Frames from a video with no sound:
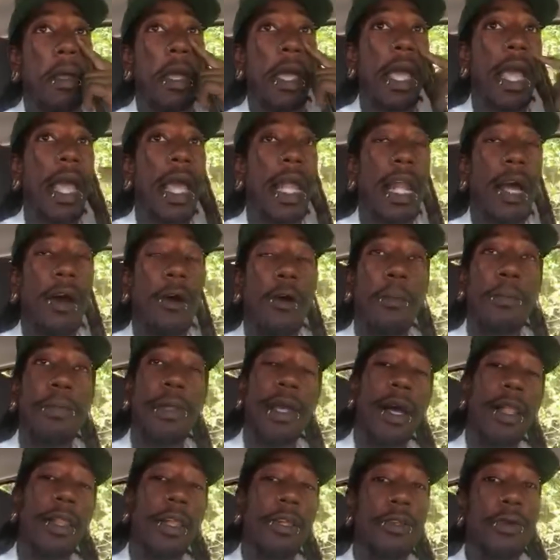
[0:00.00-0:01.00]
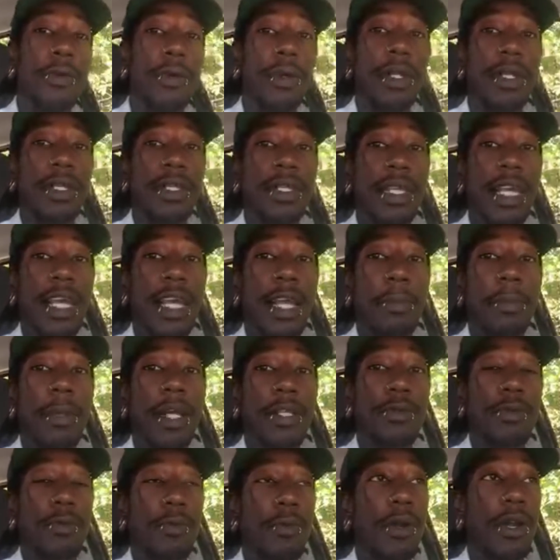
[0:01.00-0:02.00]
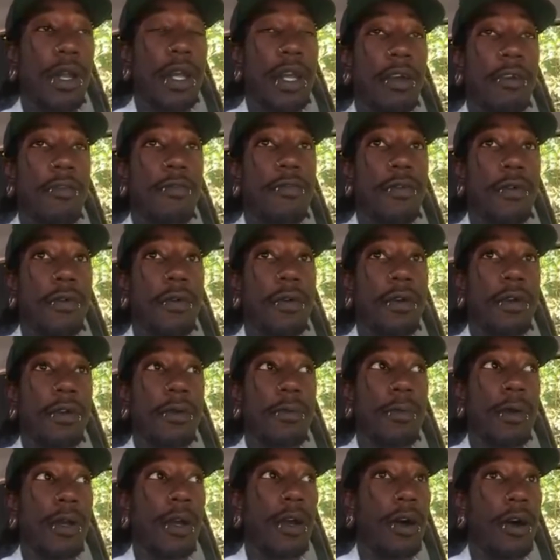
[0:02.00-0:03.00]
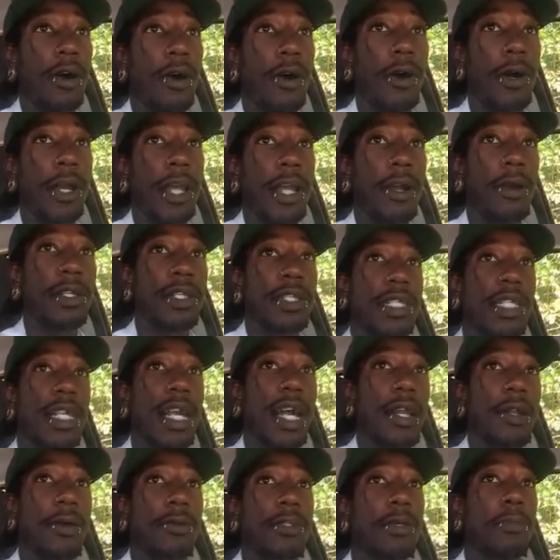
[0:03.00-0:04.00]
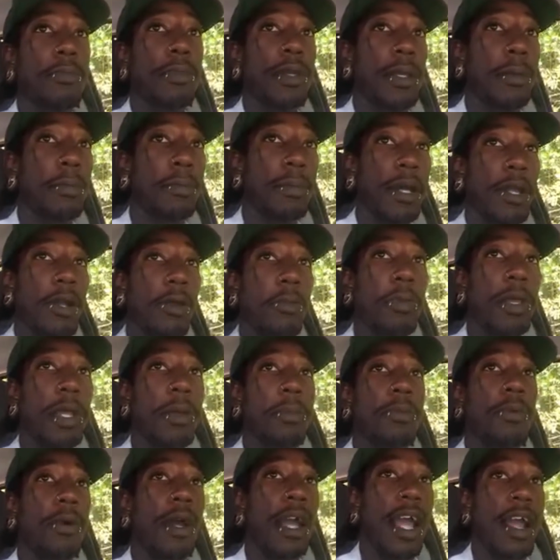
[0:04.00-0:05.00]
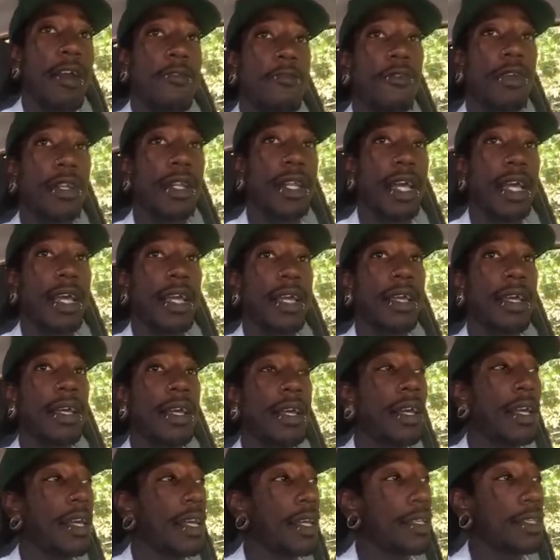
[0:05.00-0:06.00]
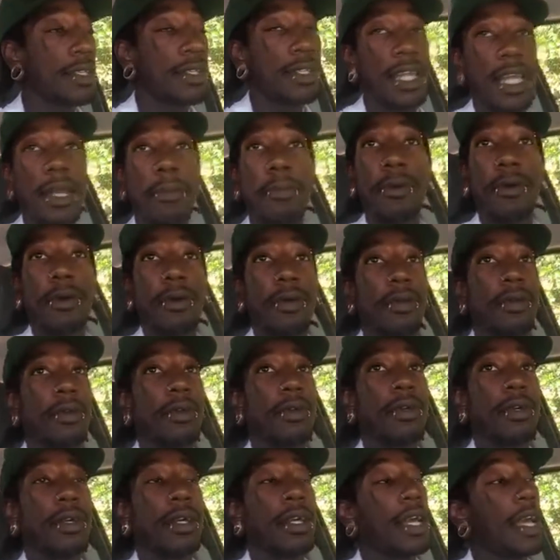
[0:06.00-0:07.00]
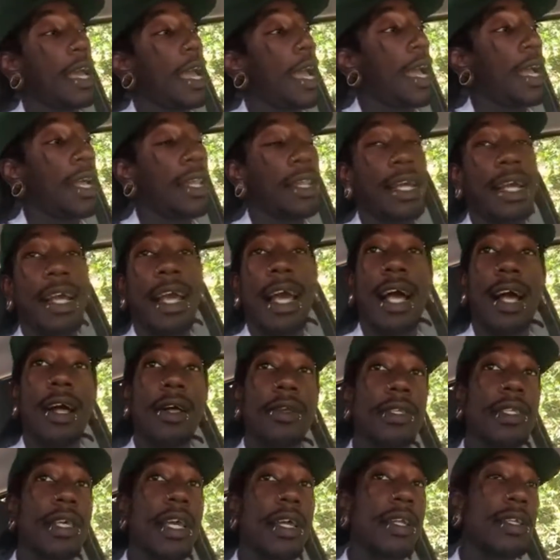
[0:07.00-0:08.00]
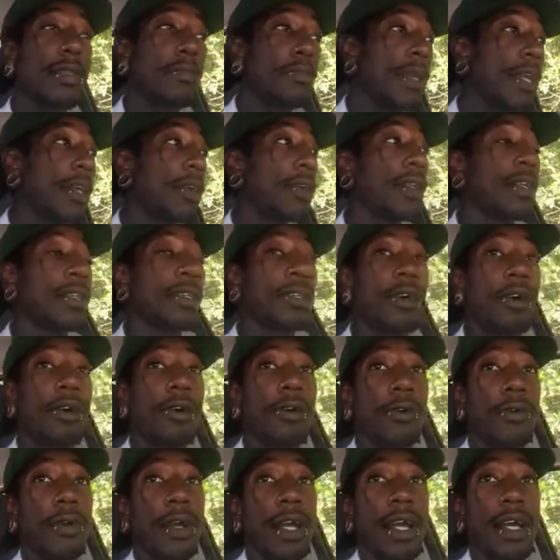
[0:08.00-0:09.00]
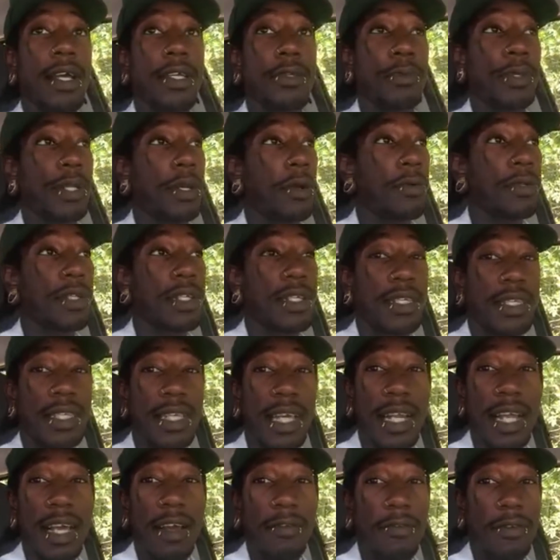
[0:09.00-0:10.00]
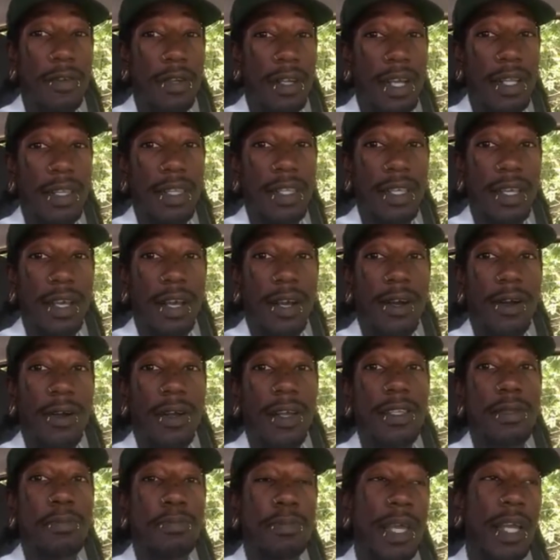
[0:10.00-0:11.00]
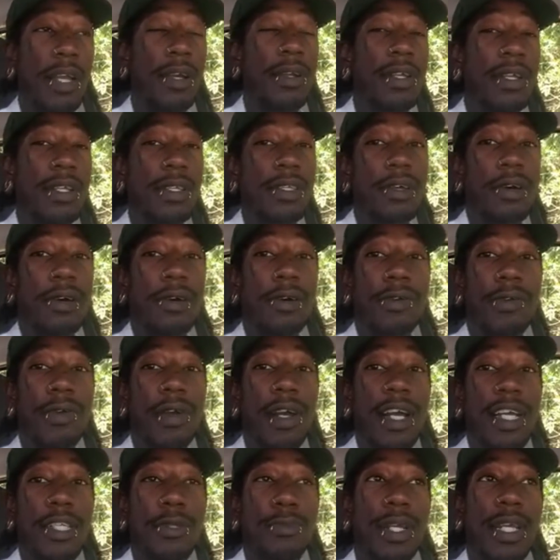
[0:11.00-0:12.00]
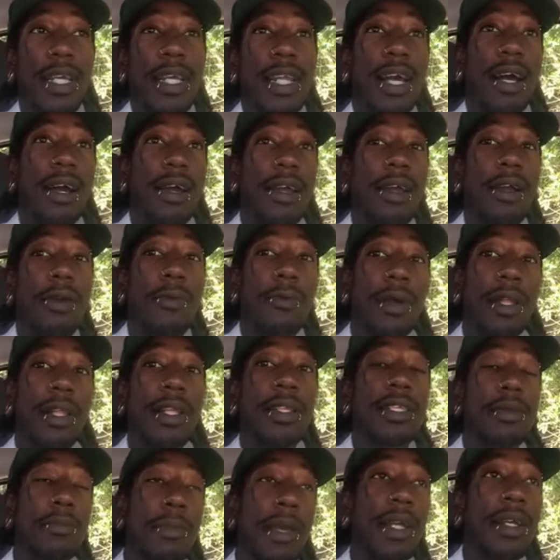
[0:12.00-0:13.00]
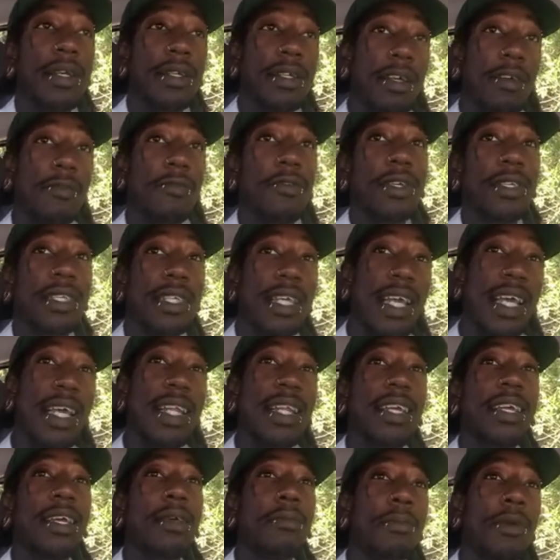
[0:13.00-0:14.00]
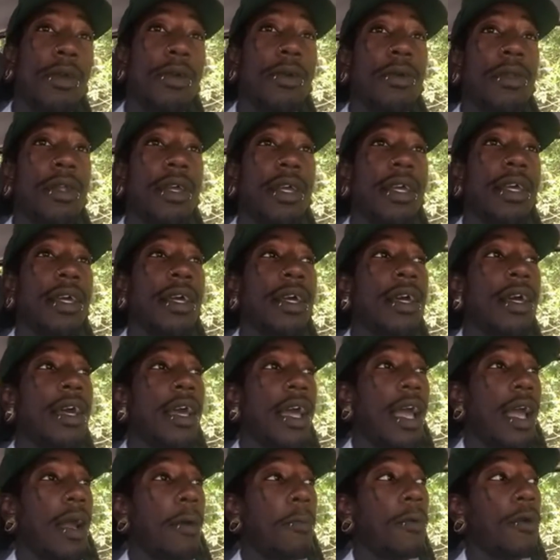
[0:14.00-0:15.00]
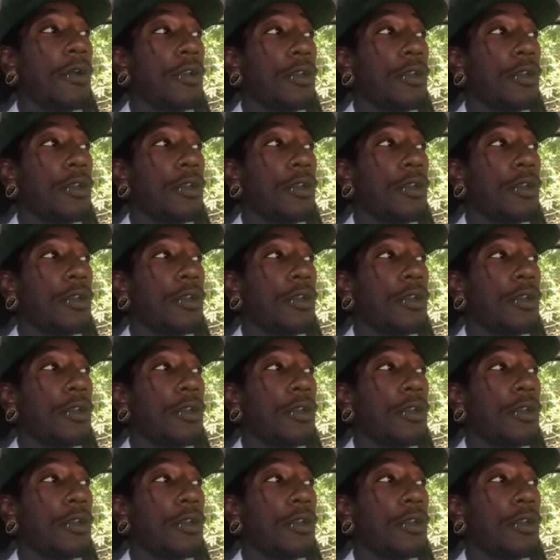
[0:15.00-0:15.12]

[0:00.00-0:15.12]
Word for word: And I hope y'all are doing the same. That's what we're here for. We're all here on this channel to be better people every day. It's deeper. And like Al said, it's bigger than tall grass. We don't just say that for nothing, y'all. It's bigger than tall grass. We get out here really to make a difference in the community, and we're